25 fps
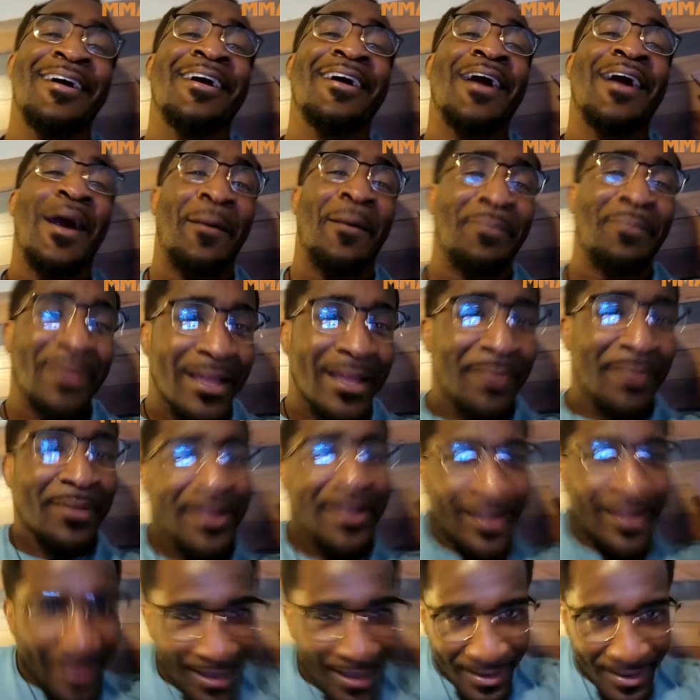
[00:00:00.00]
I'm playing my
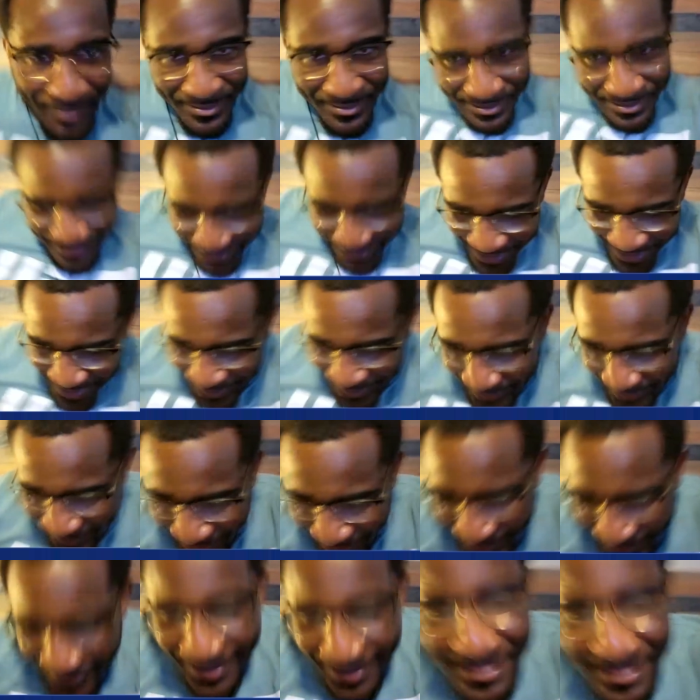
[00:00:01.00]
game and shit.
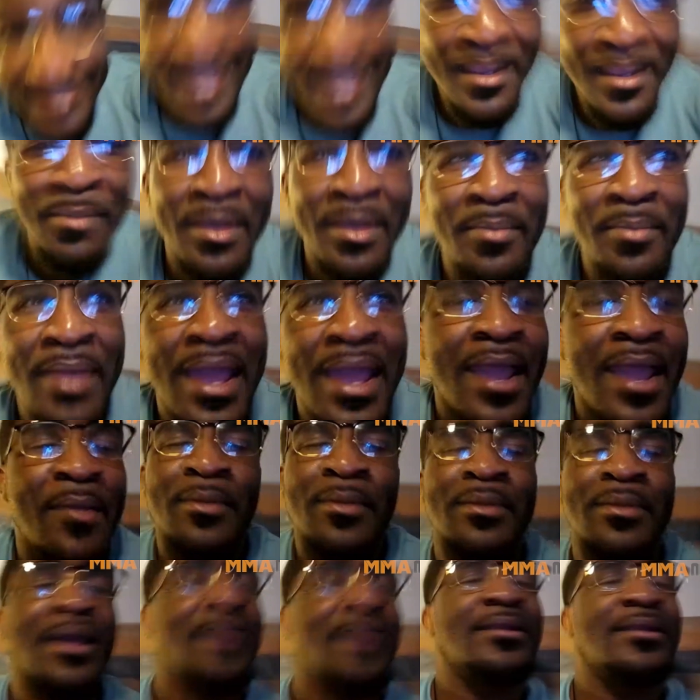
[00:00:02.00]
She's like, but babe, I'm
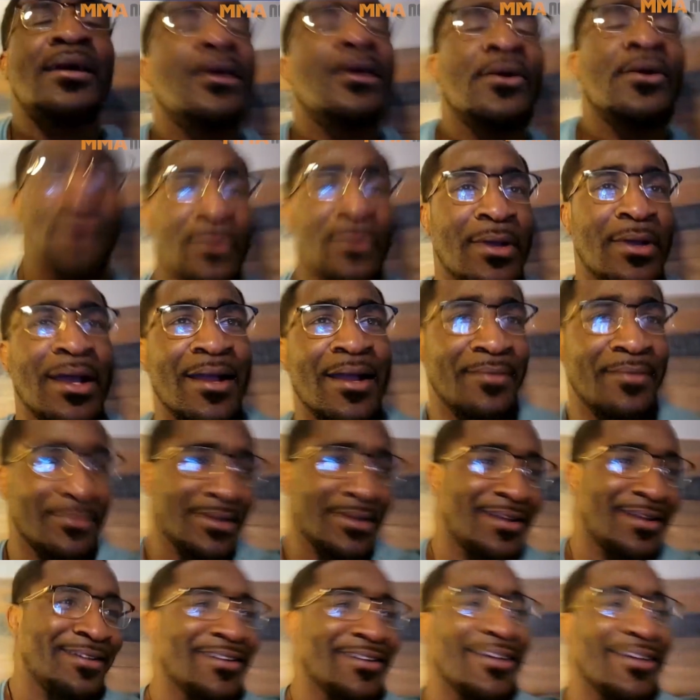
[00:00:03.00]
like, no,
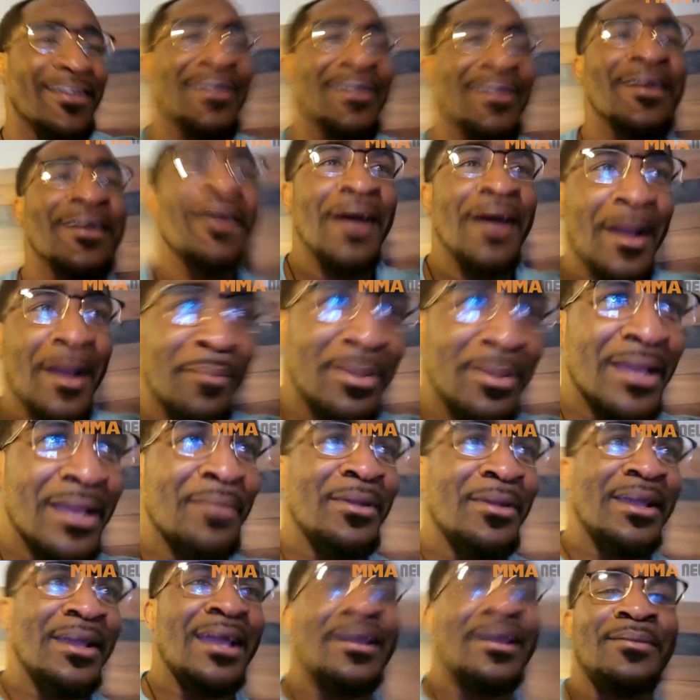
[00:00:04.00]
I'm playing my
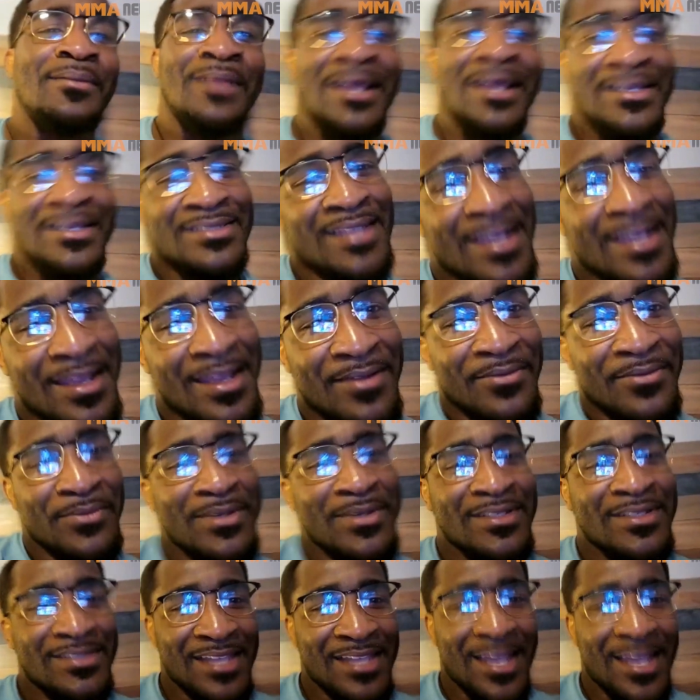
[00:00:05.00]
game. Last night we
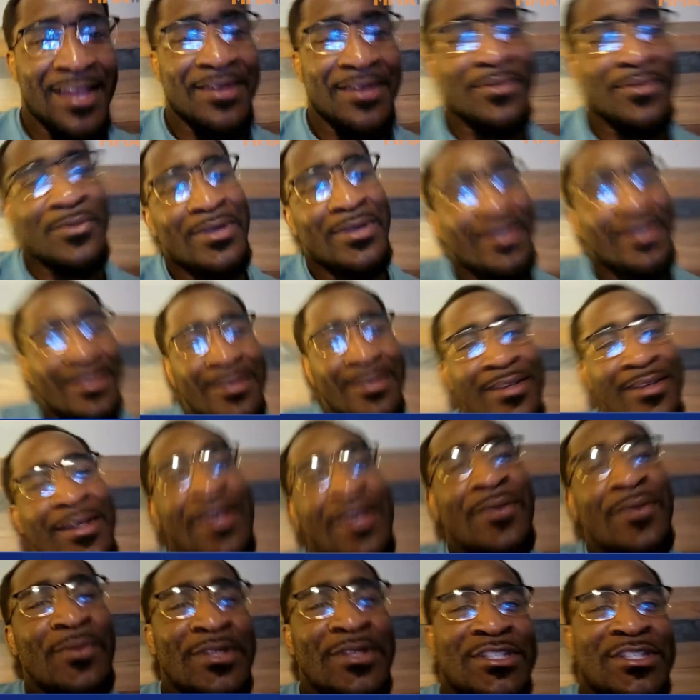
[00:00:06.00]
sat and we
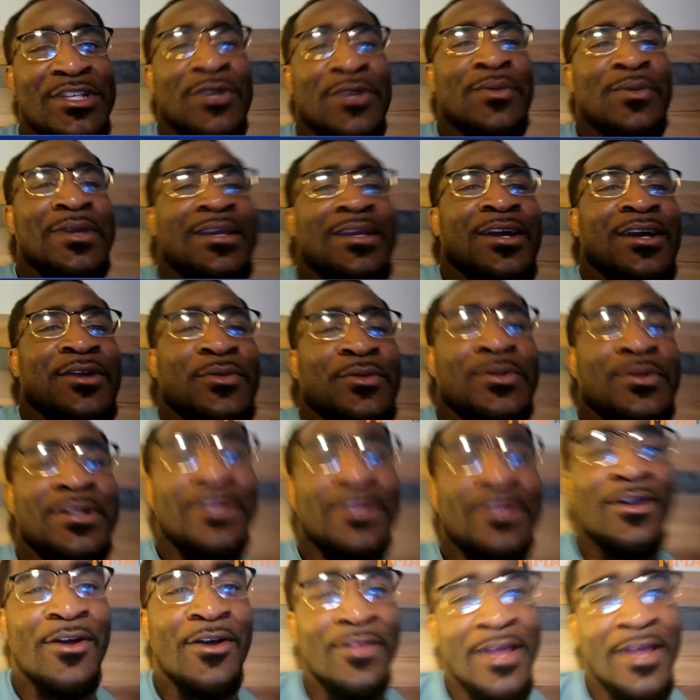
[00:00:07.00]
cuddled, we did
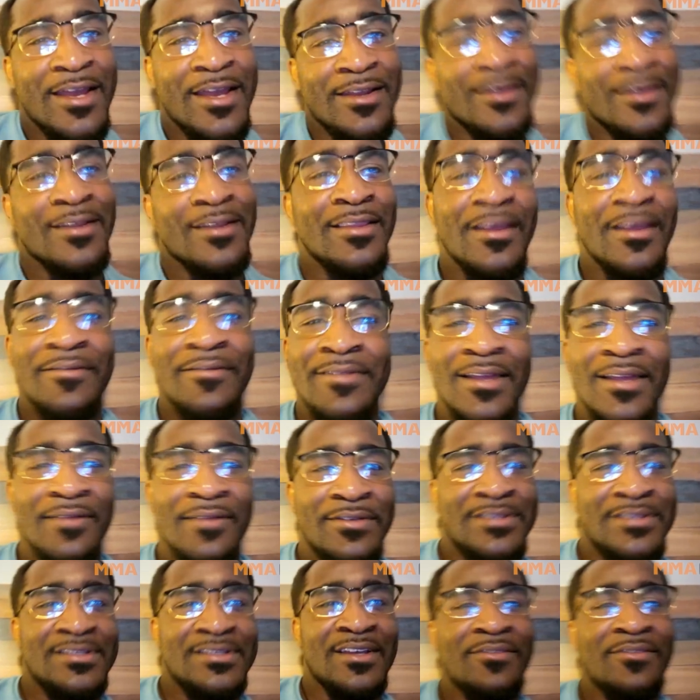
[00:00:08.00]
all that lovey-dovey
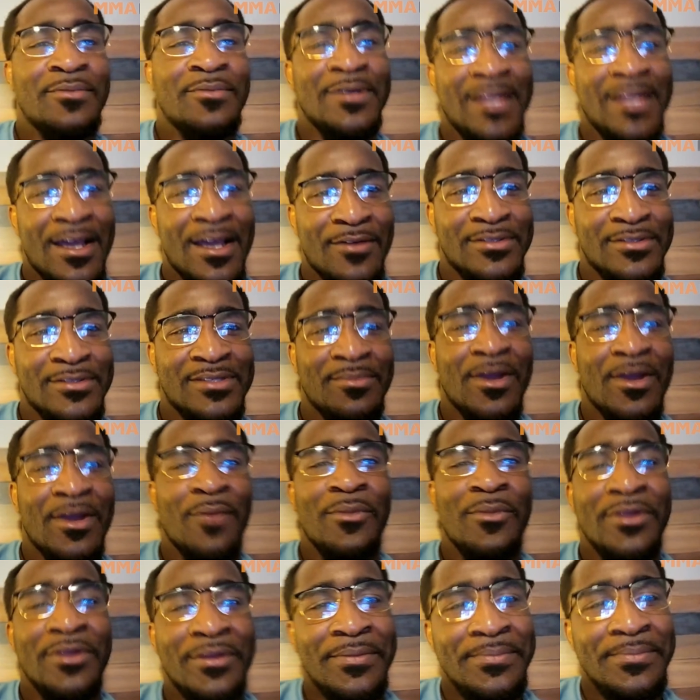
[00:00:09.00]
stuff, but now it's about me.